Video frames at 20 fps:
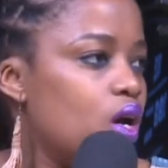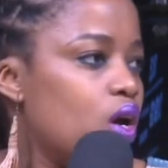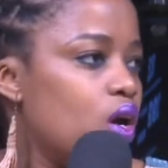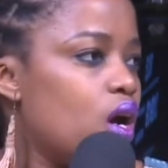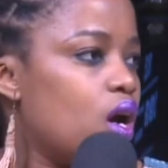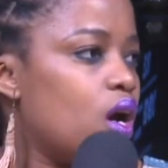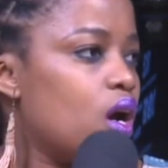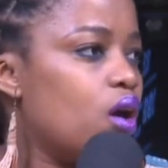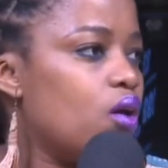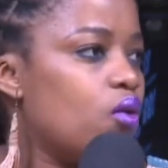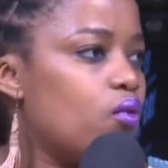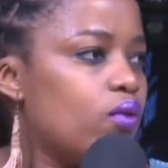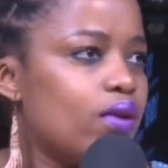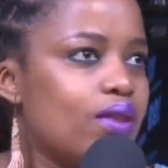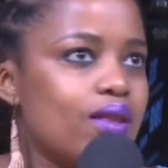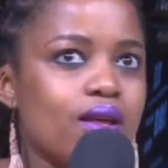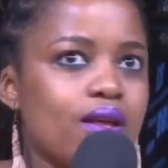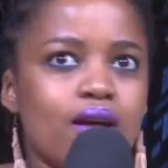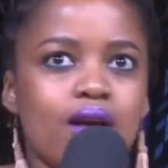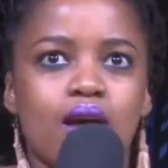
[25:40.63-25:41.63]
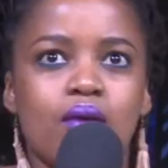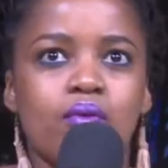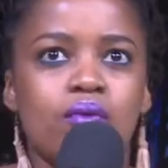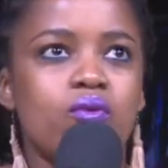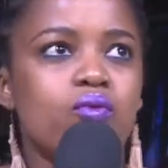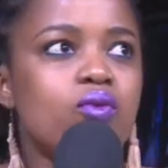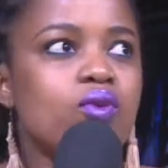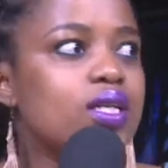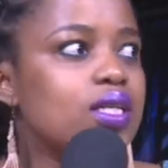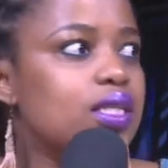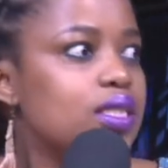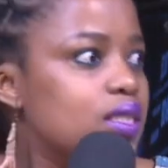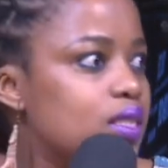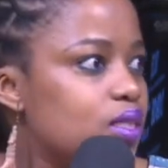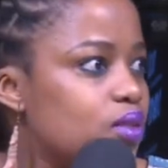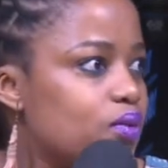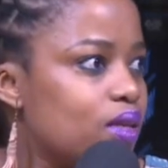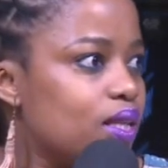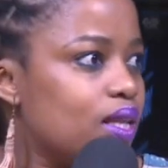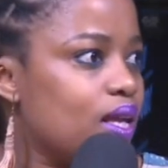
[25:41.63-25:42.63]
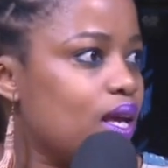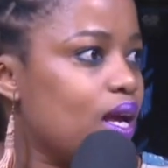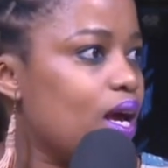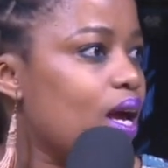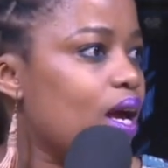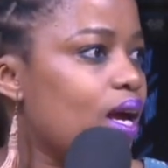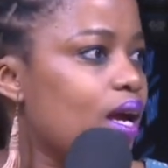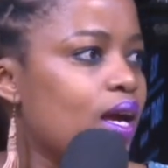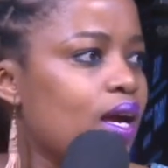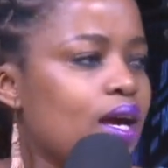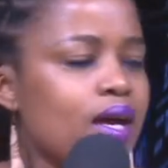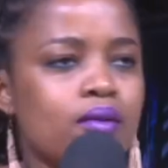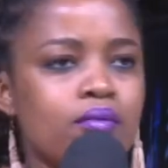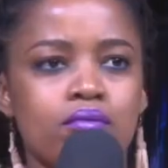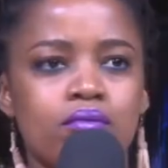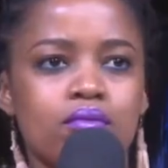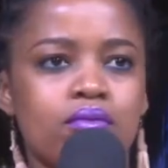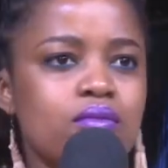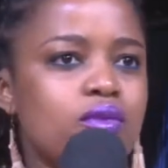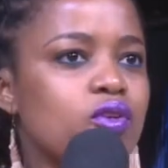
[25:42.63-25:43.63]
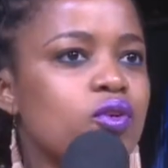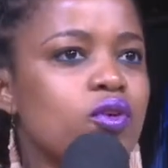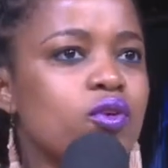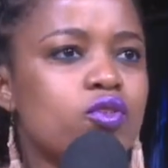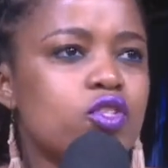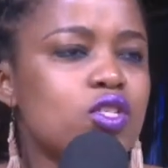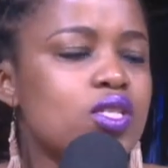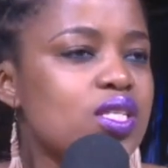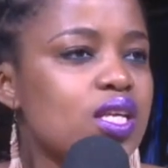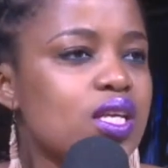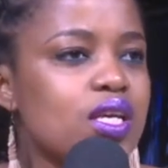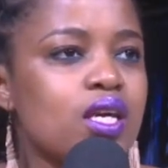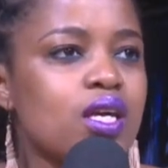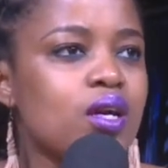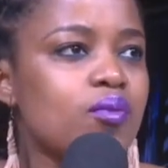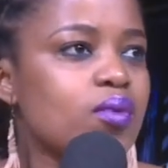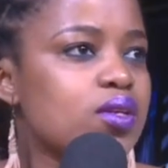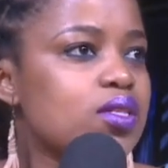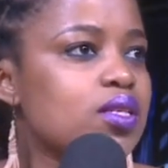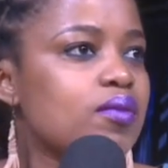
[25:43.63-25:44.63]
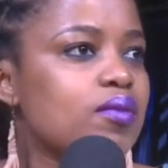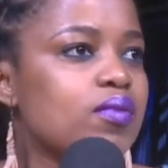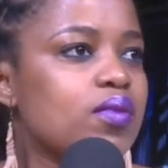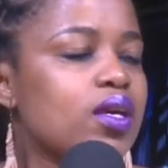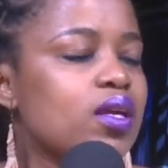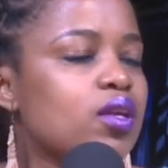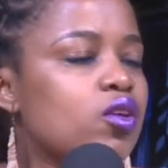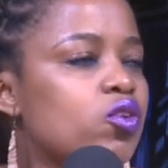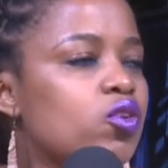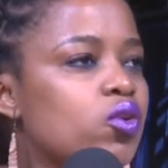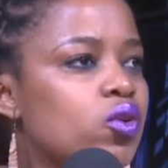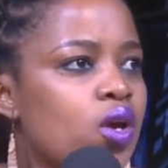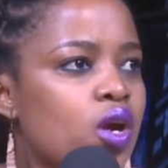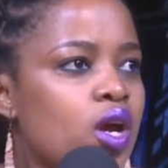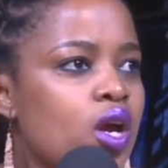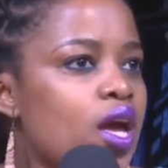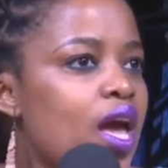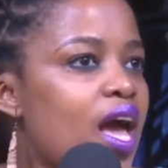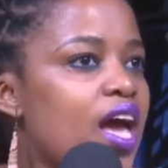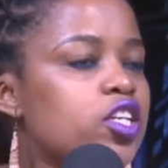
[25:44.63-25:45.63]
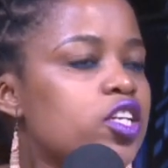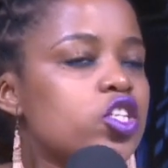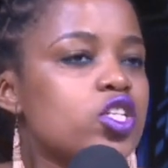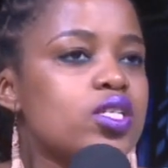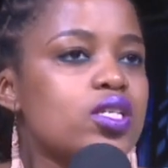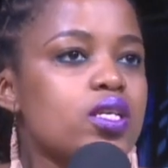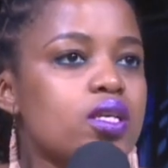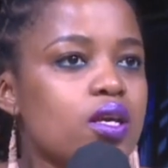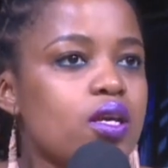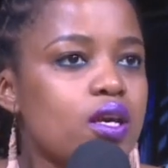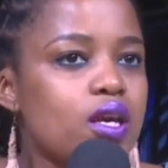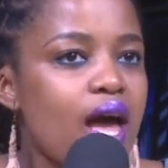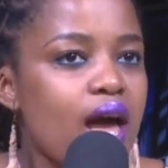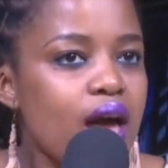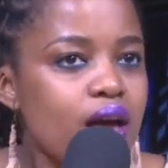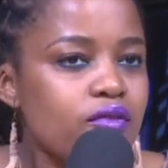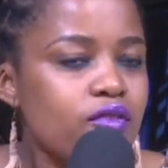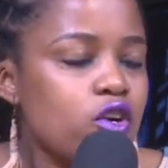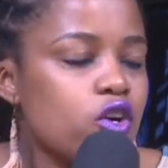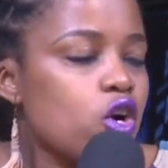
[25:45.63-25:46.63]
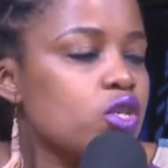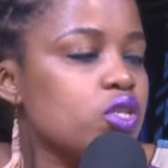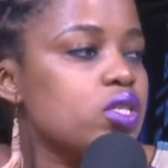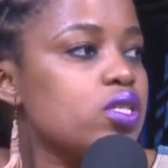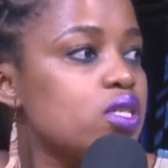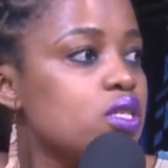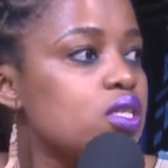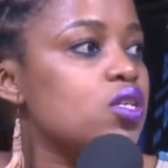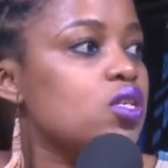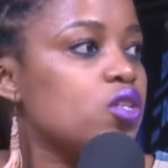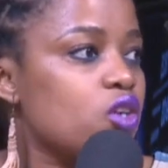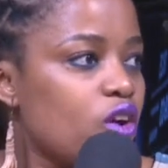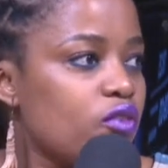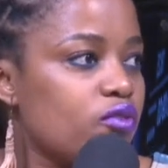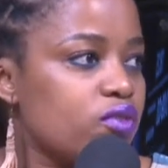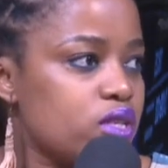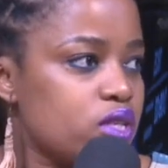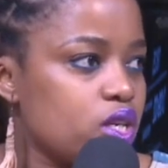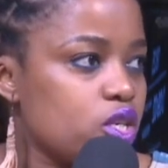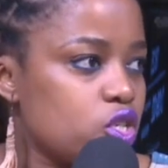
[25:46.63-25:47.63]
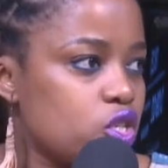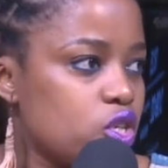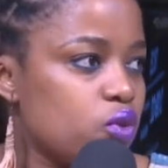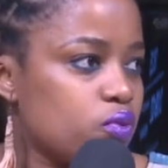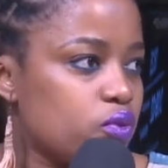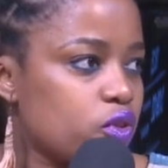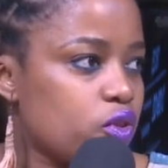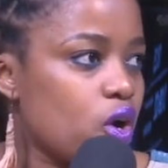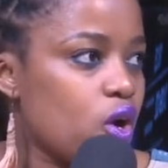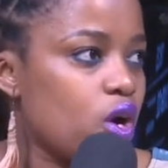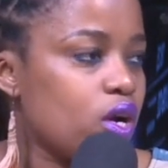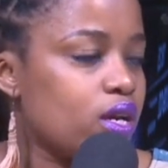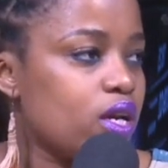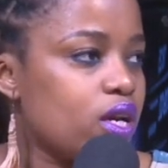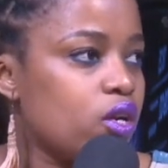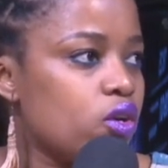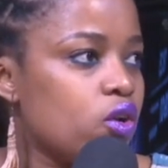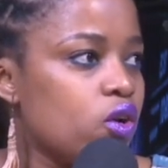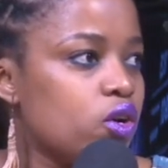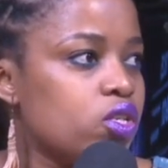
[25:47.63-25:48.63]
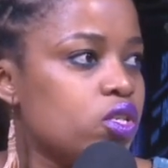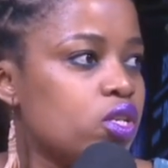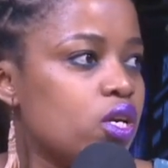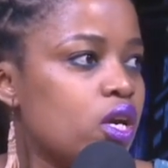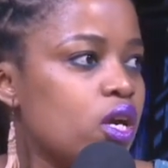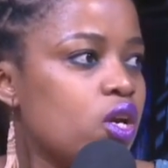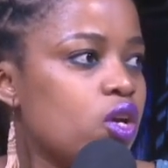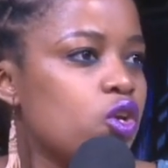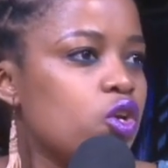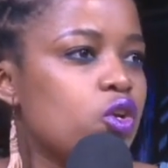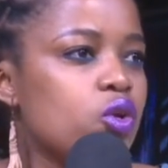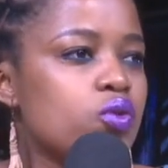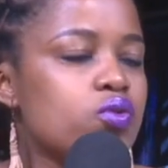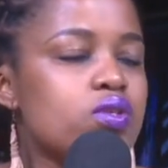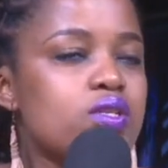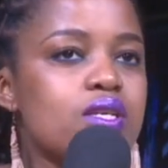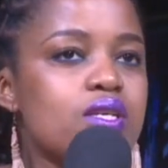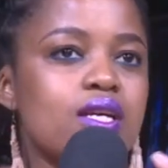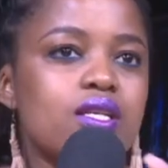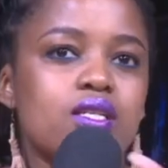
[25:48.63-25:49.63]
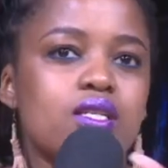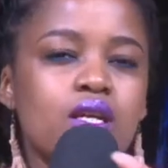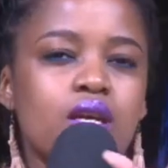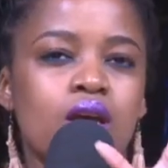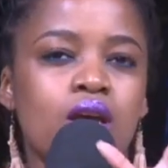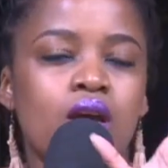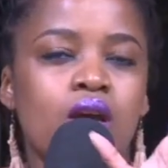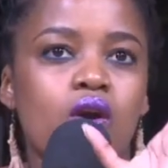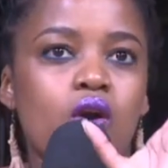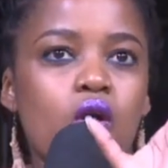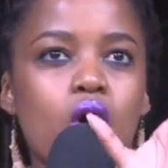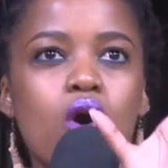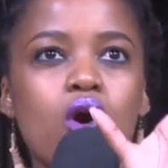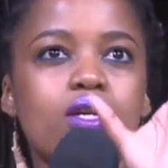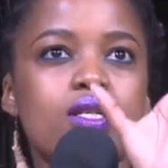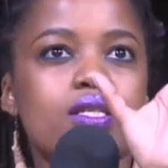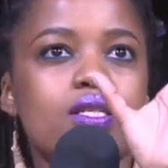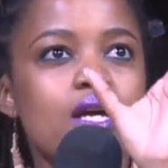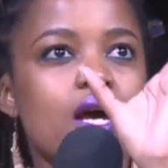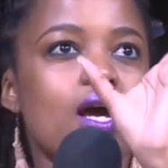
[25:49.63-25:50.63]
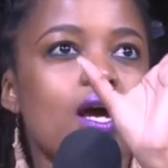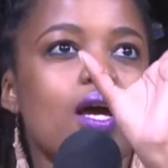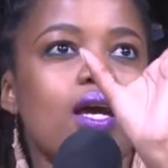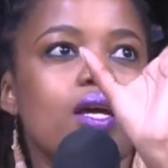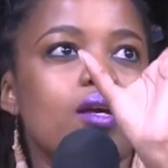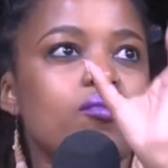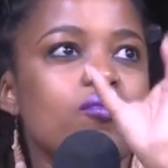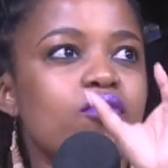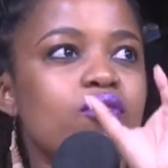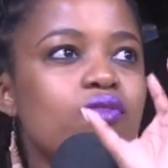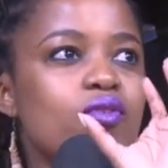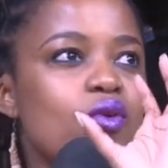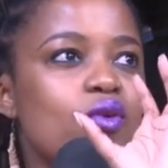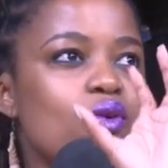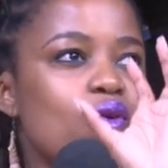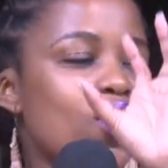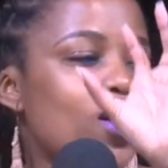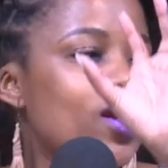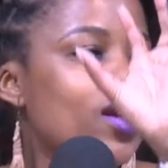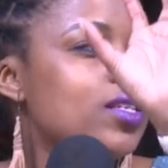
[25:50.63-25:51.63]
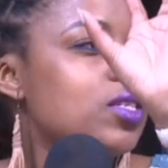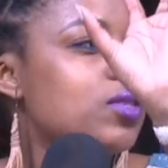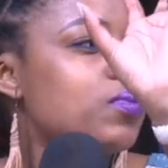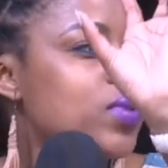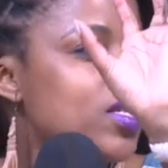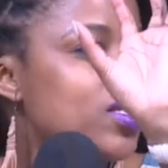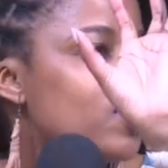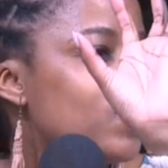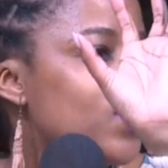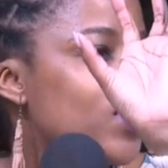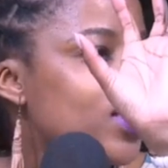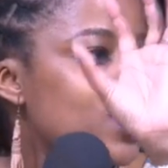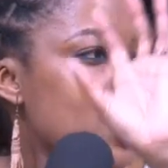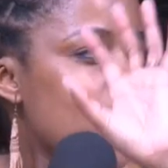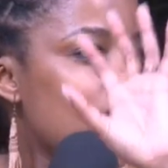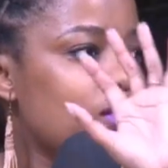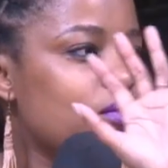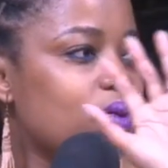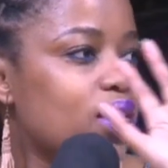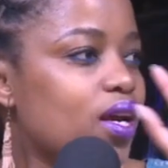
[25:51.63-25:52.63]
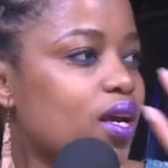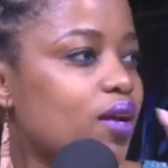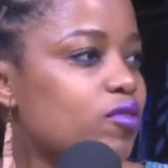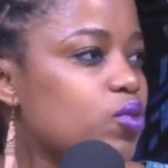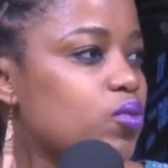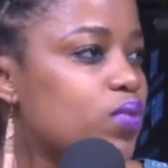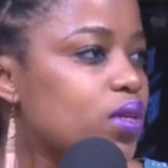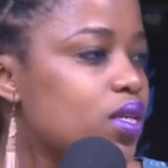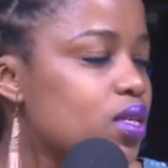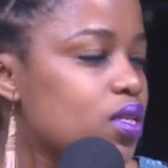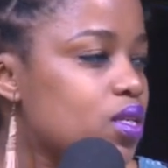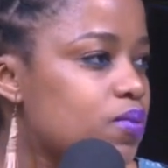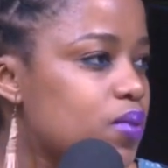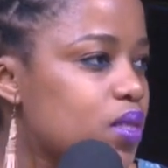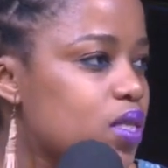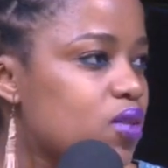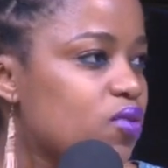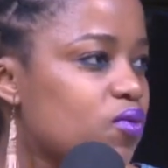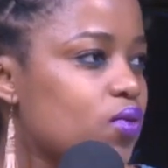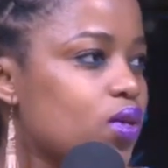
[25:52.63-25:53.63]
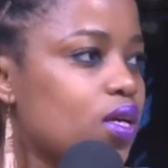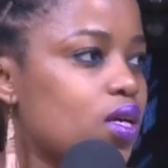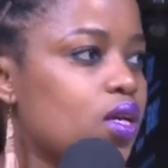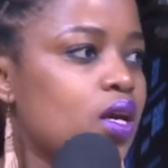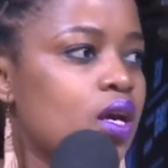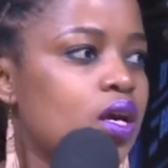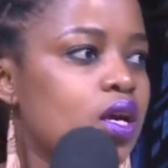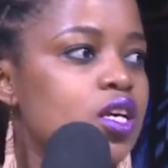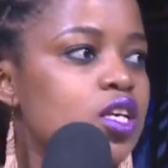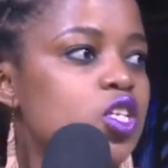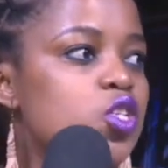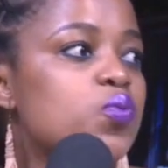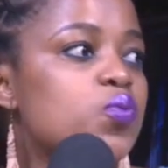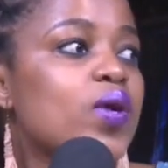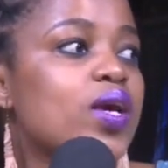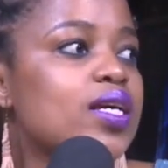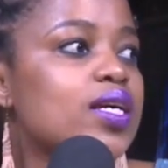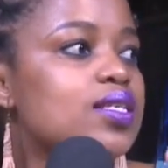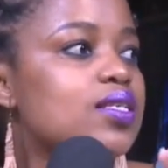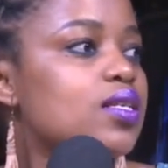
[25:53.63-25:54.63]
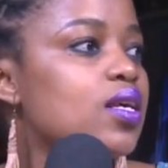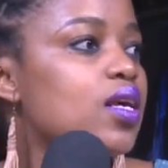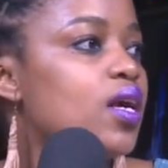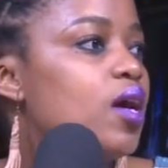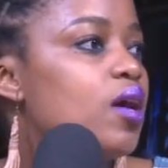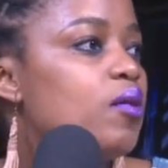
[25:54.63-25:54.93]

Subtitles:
whether I'm at Woolies, whether I am, you know, just thinking about something, and, you know, and just have a consistent conversation with God, and not, you know, set God time for a specific time and I have to be in a specific space.